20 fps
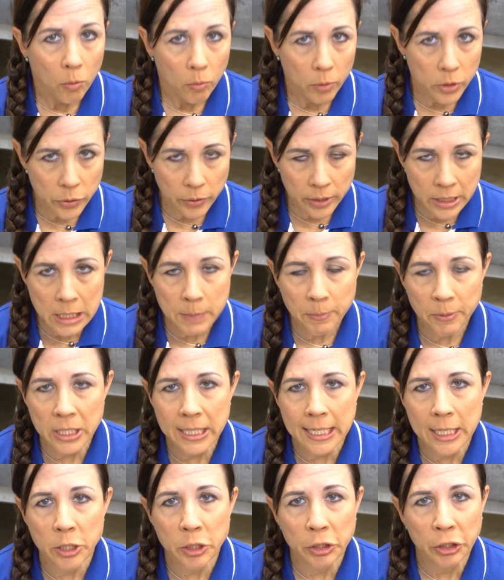We're doing this
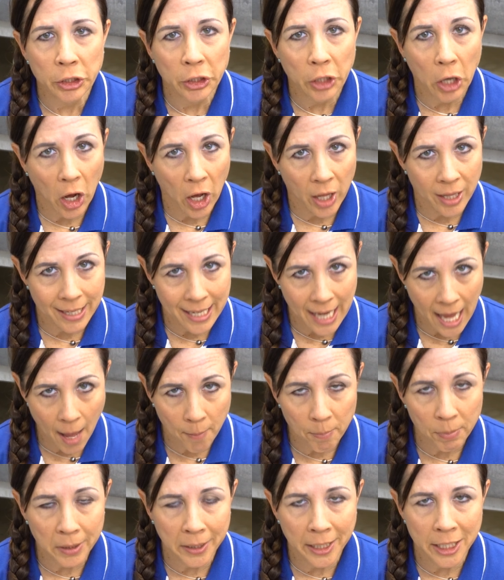procedure on the
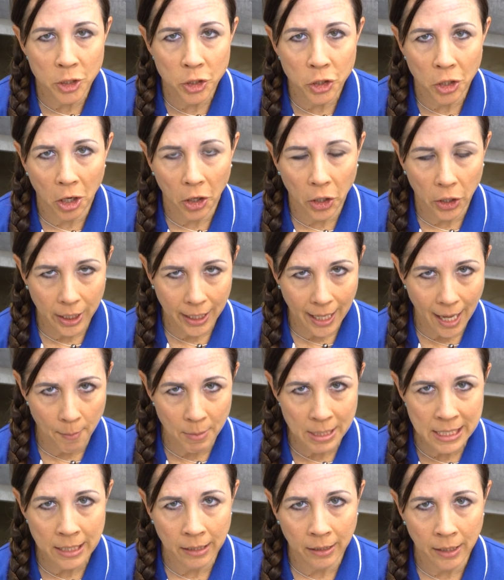epaulet shark,
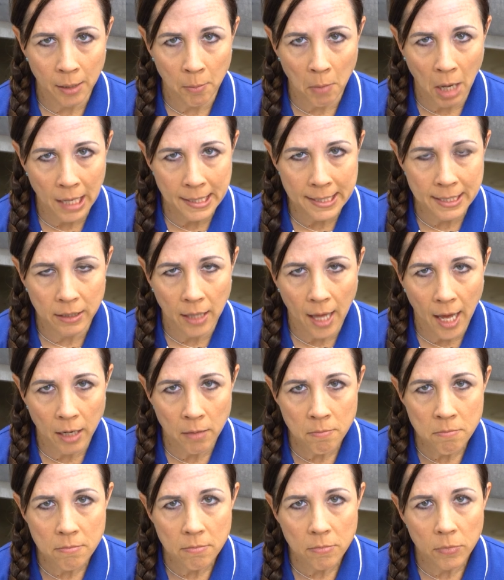Hemiscyllium
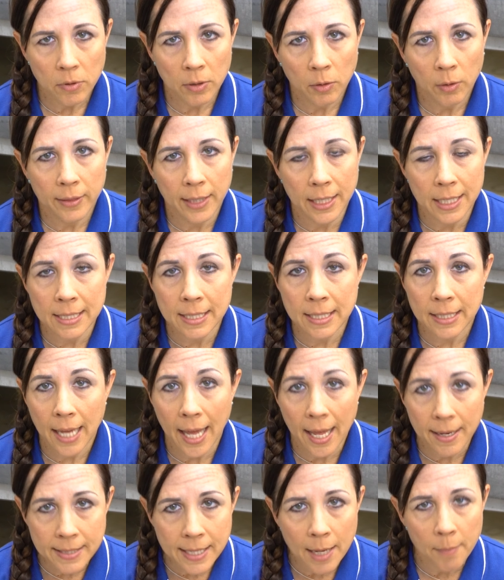ocellatum, that is
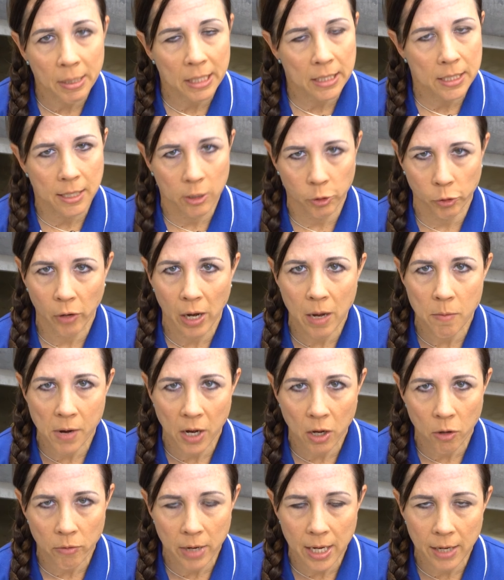endemic to the Great
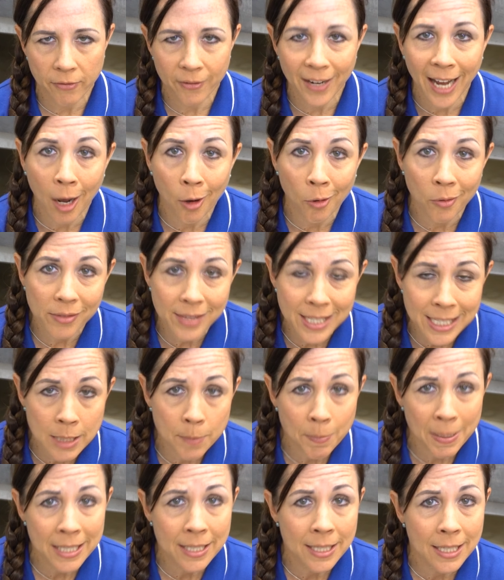Barrier Reef. Now, this
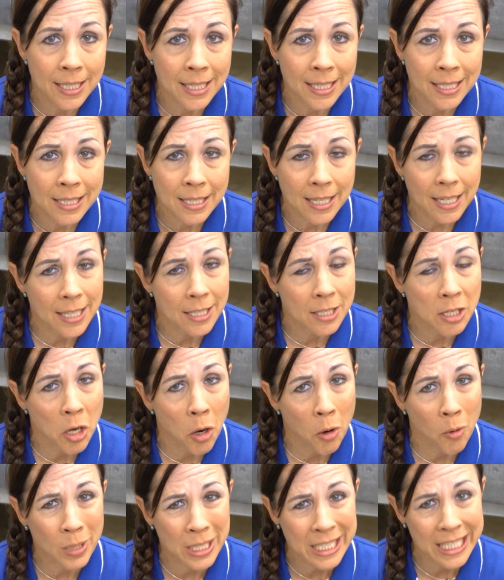species is
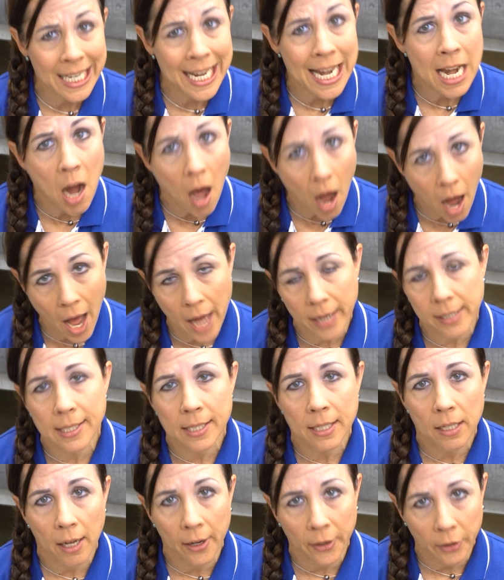known to not
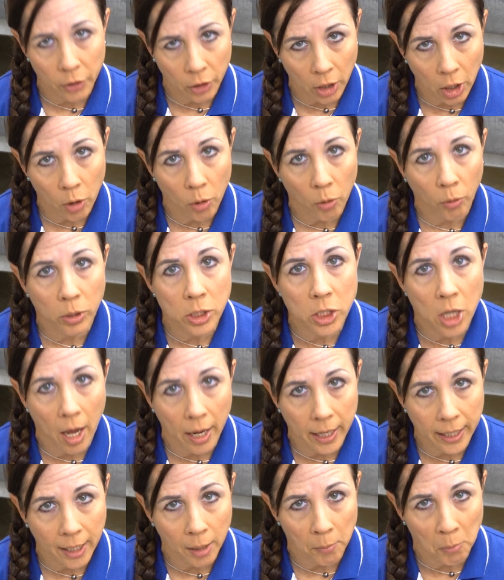undergo
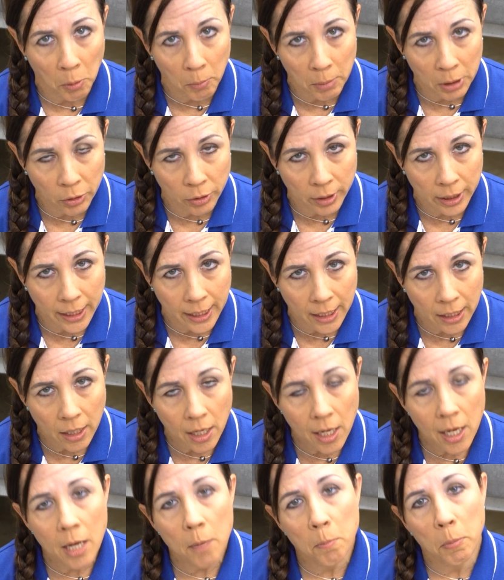tonic immobility,
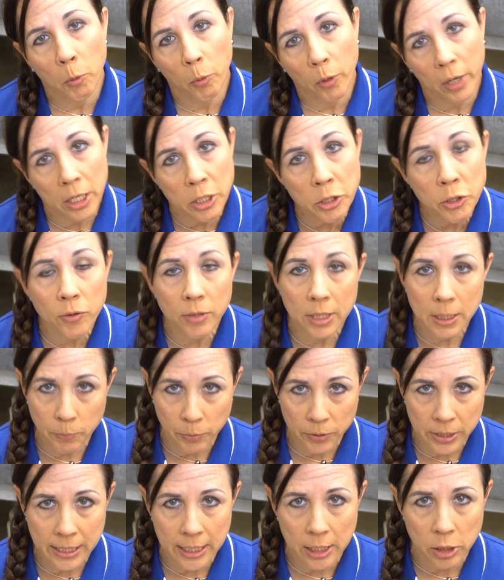but we're gonna do this
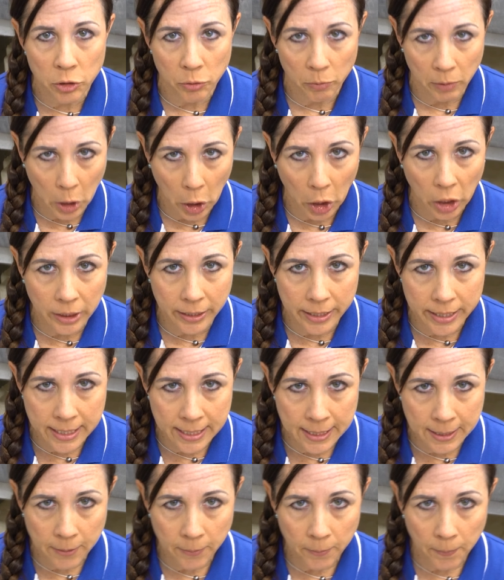procedure
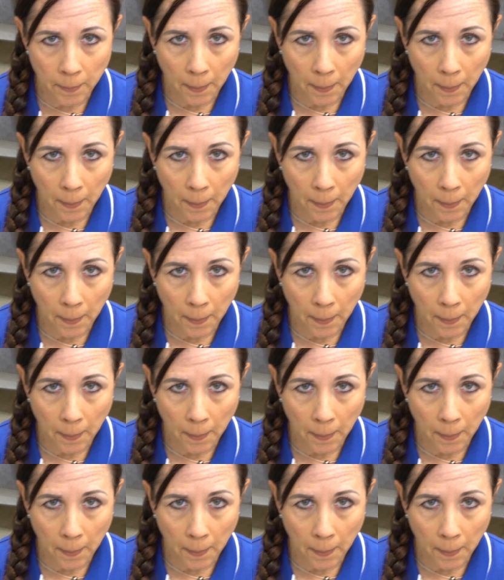regardless.